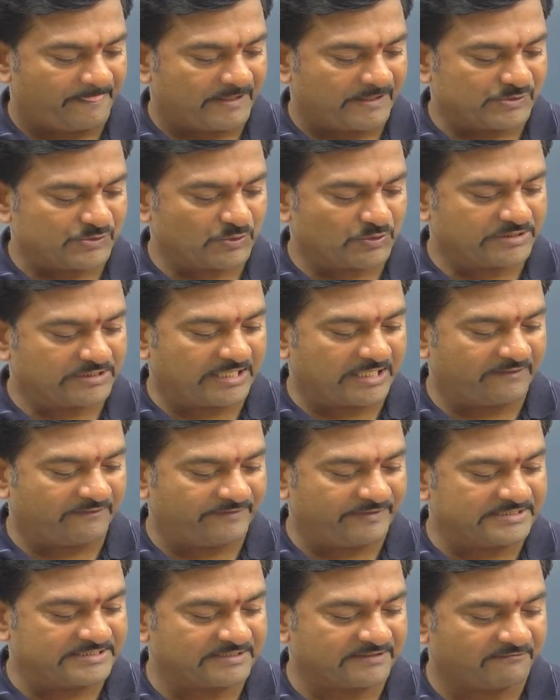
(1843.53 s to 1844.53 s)
so that I'll
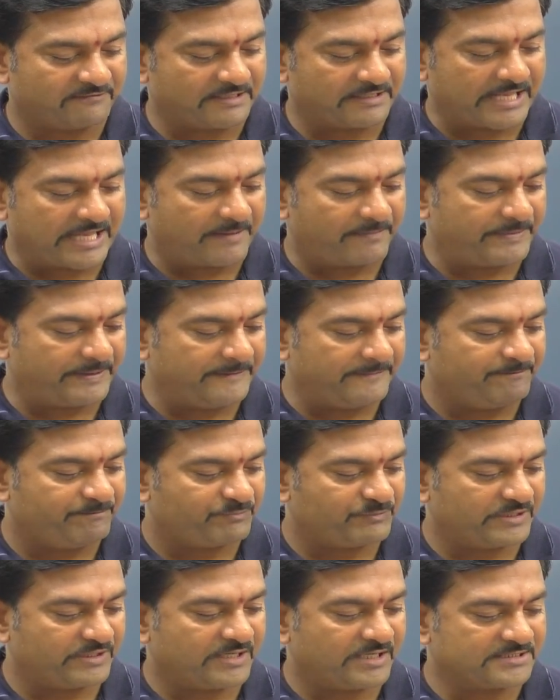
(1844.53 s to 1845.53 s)
feel somewhat happy,
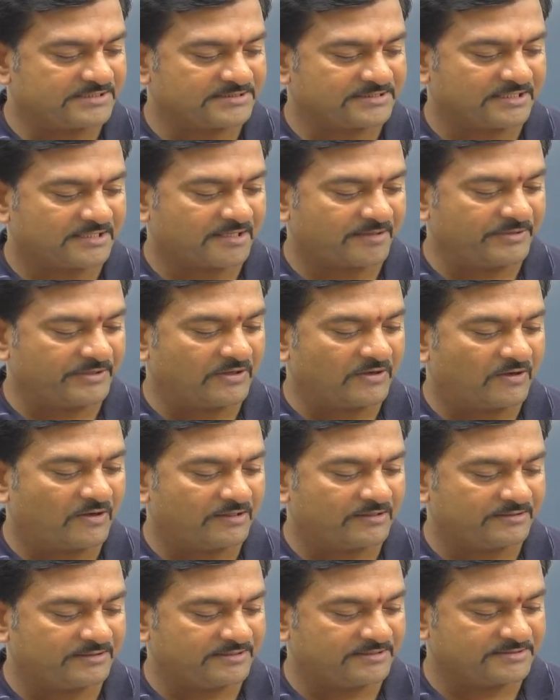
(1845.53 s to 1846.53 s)
because in the coming
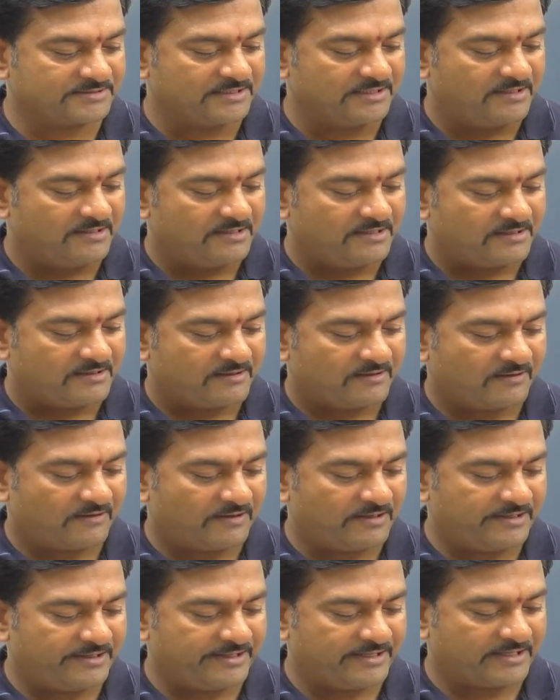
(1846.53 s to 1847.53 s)
in this
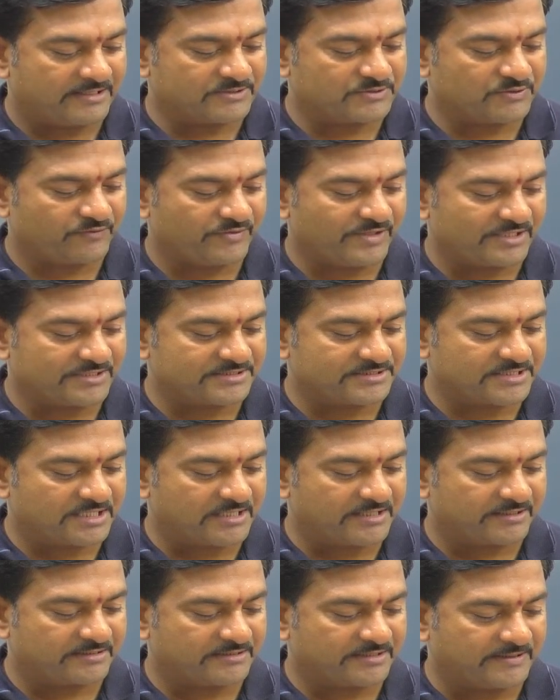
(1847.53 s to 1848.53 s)
holiday also we are
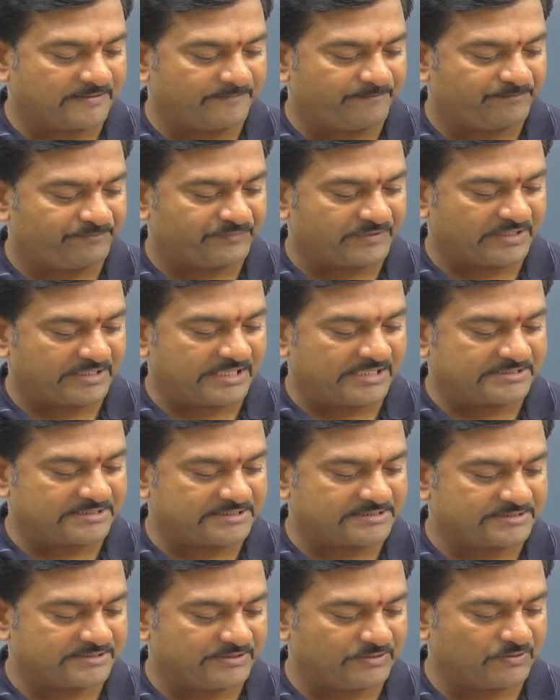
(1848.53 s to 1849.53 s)
starting the
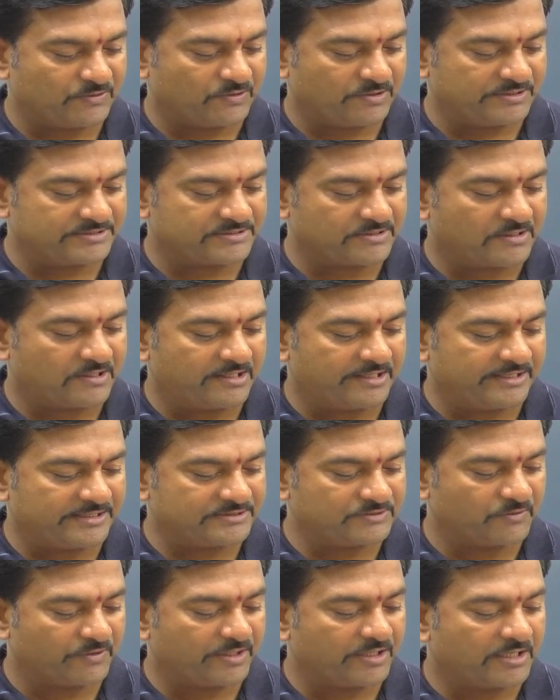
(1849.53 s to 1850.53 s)
classes. You know, it's holiday
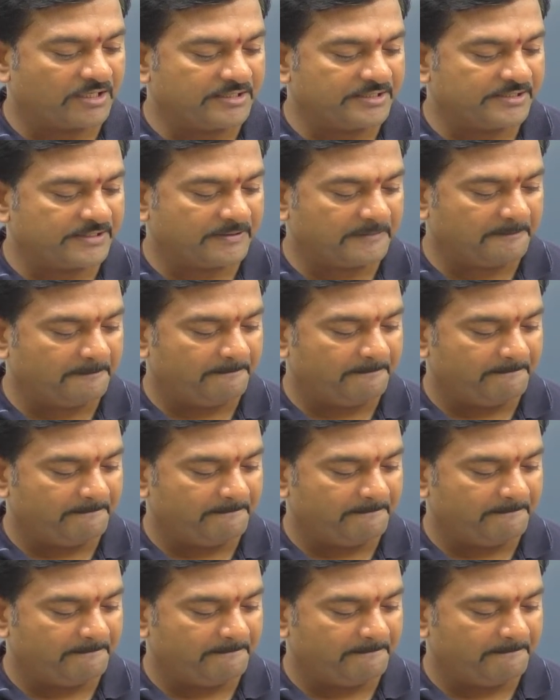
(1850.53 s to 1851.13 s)
is going on here.